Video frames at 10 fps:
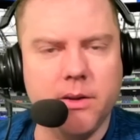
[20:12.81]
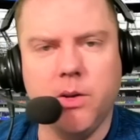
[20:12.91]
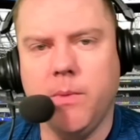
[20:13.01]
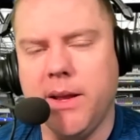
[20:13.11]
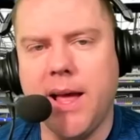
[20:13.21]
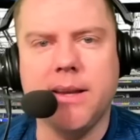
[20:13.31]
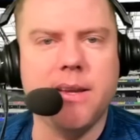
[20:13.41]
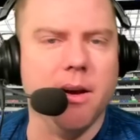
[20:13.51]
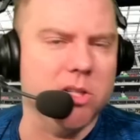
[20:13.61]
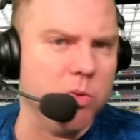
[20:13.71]
You went and got
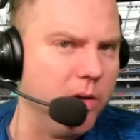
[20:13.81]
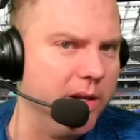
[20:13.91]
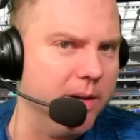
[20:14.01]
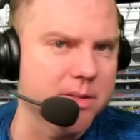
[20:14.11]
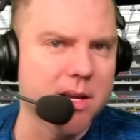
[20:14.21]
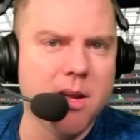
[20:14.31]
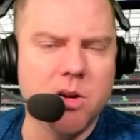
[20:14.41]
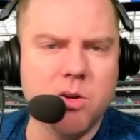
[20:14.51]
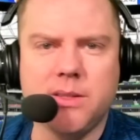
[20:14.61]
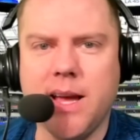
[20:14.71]
Darius Williams,
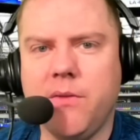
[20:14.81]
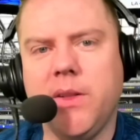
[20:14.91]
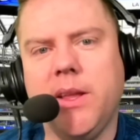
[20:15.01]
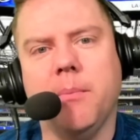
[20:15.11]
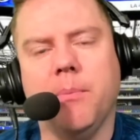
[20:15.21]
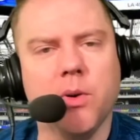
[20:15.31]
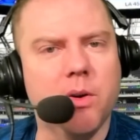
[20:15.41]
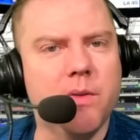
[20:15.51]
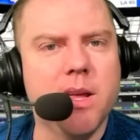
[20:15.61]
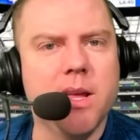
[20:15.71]
who definitely
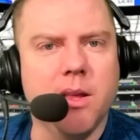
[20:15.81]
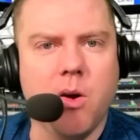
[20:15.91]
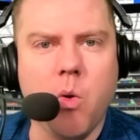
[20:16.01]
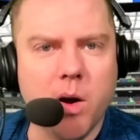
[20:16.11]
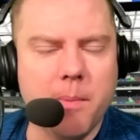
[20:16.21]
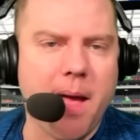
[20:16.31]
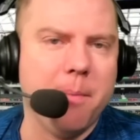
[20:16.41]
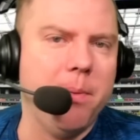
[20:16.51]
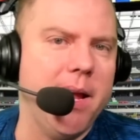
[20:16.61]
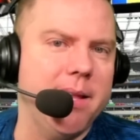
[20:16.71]
improved the cornerback
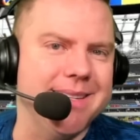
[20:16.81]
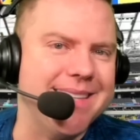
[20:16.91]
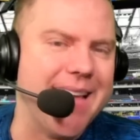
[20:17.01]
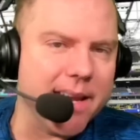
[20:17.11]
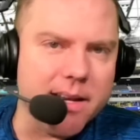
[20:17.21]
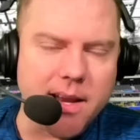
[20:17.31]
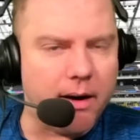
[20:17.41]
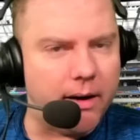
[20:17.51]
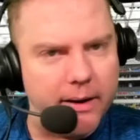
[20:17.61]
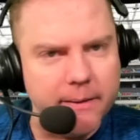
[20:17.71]
play in the
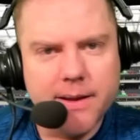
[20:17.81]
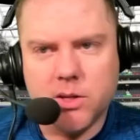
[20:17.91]
secondary,